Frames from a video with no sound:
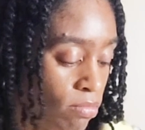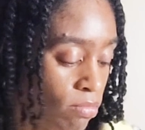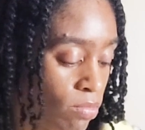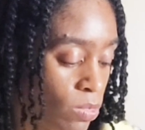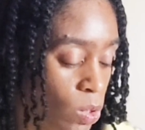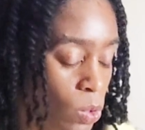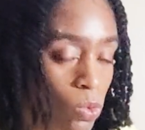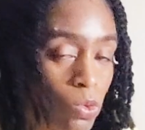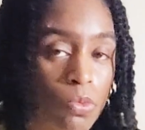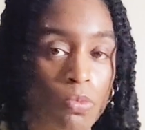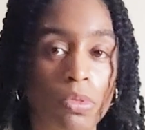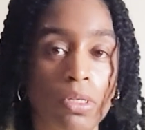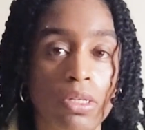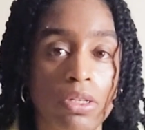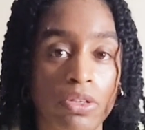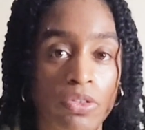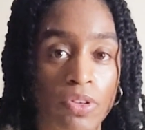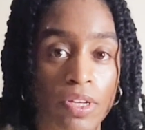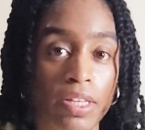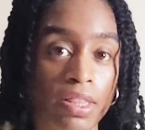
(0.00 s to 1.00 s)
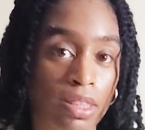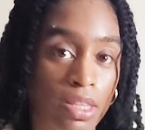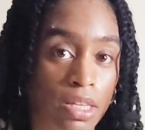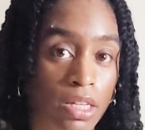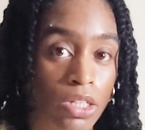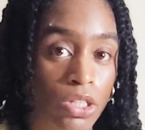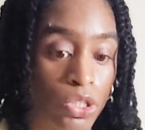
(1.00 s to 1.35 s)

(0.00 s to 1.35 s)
this would be a great thing